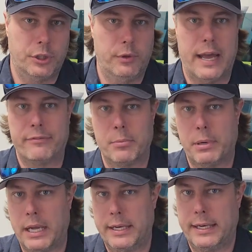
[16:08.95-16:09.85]
You'd have to
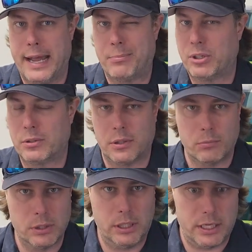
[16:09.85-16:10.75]
buy an adapter, and they're
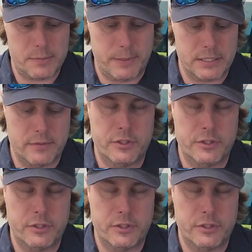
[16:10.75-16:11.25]
really expensive